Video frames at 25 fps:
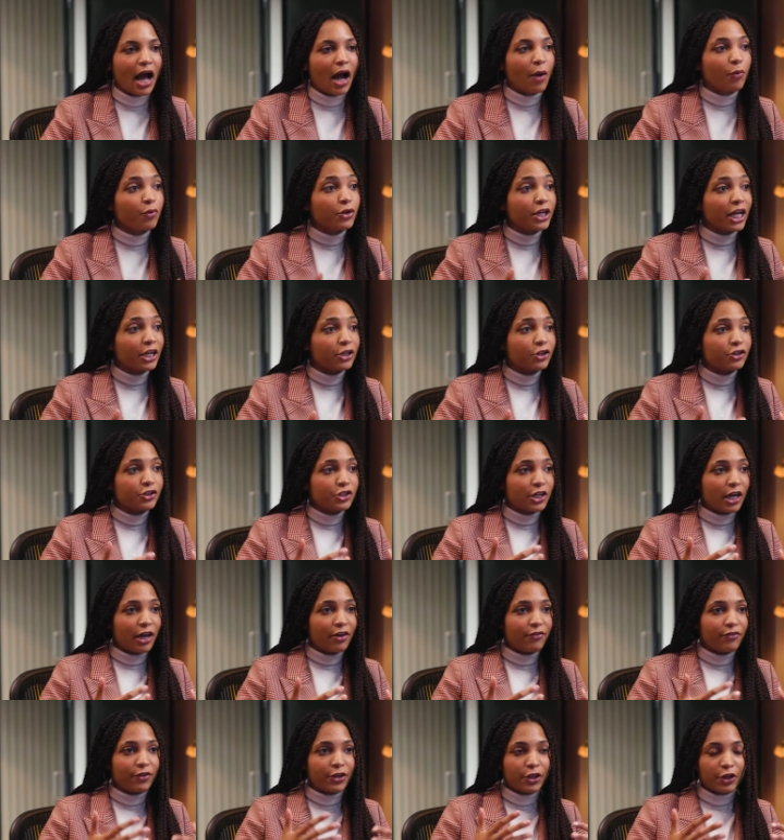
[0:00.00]
I would like you to
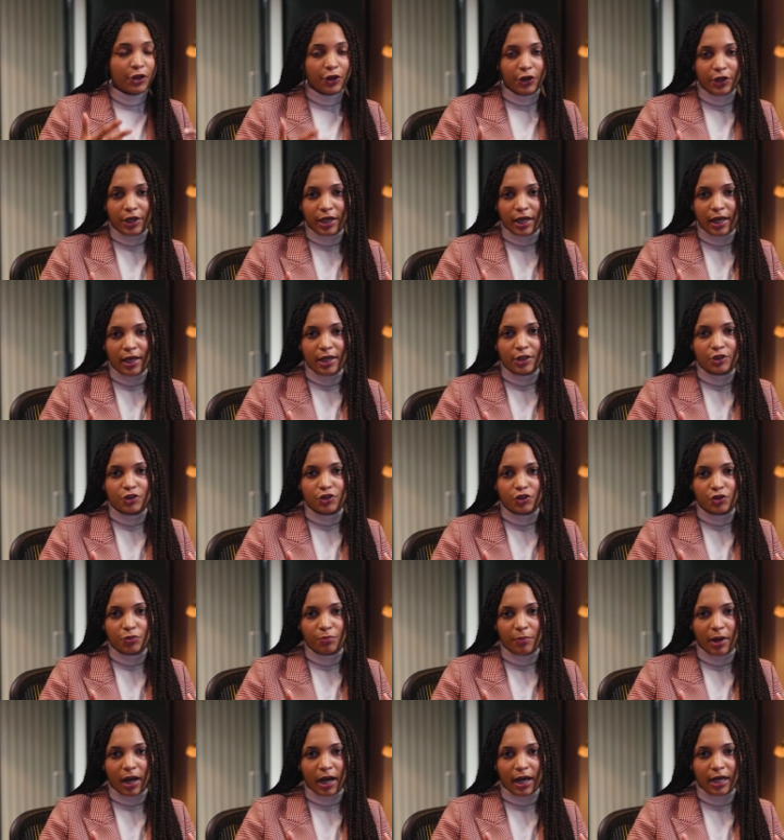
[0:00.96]
have a look into
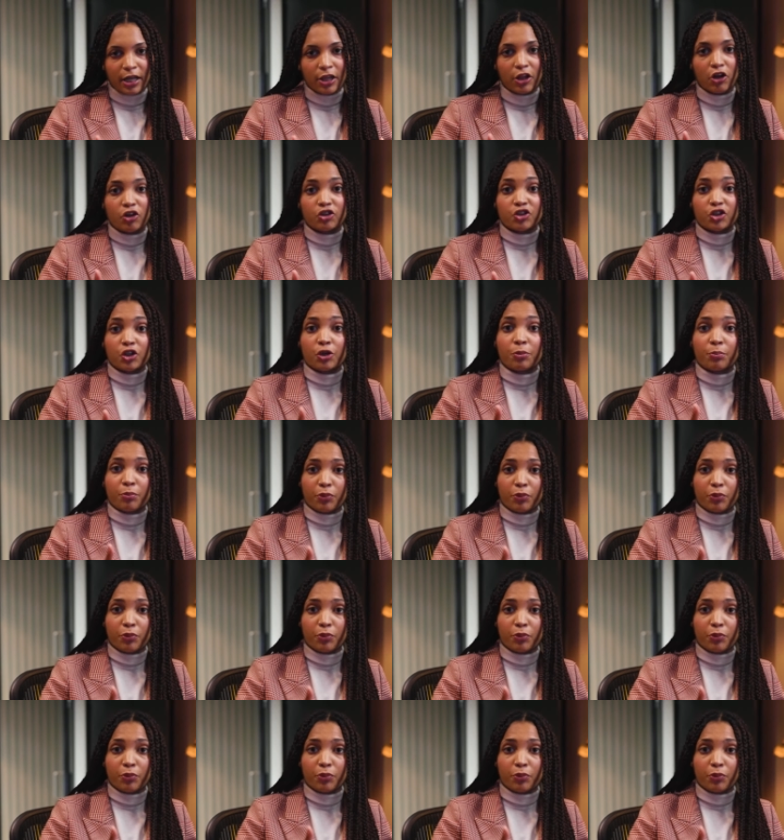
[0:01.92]
my Logic